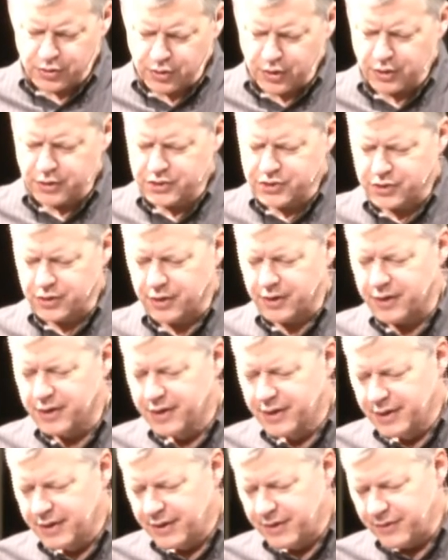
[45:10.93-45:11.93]
nurture
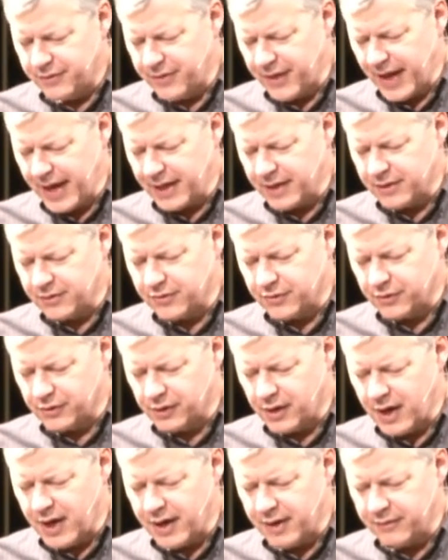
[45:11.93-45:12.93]
that in their
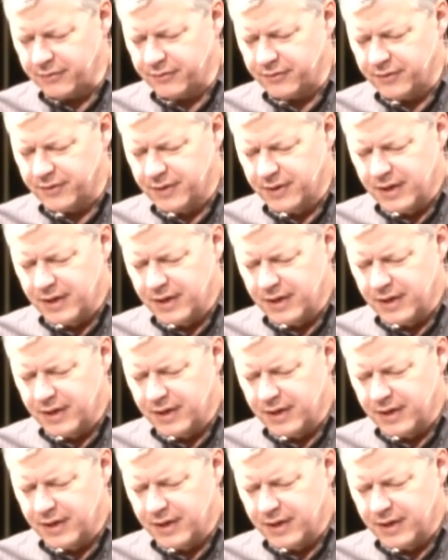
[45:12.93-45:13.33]
life.